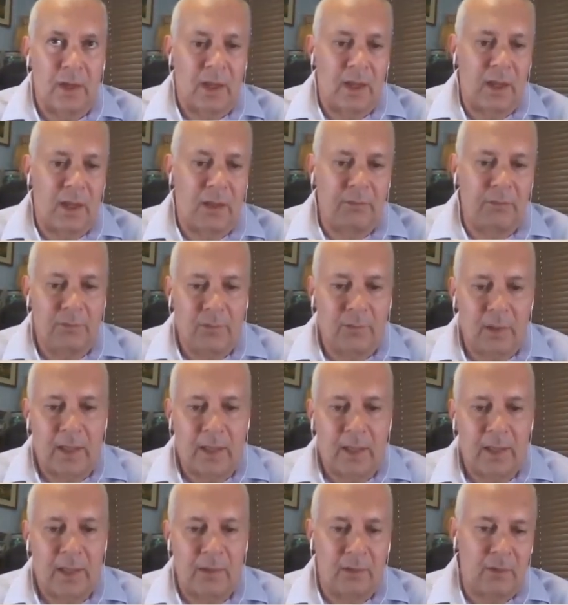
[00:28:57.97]
have the
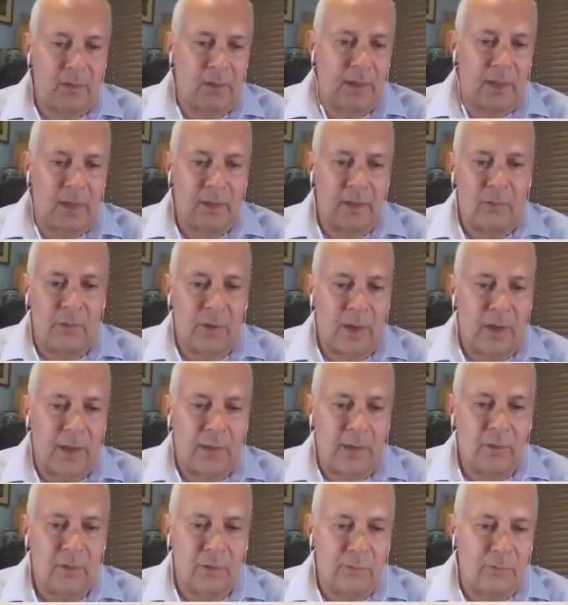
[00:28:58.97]
land to get a good
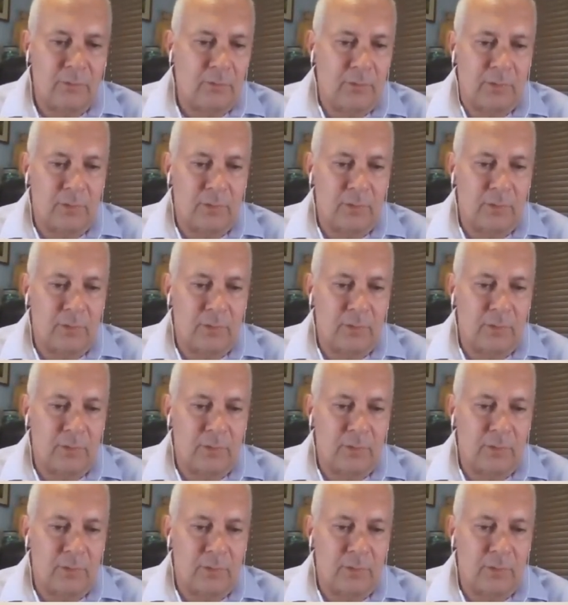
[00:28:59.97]
angle with a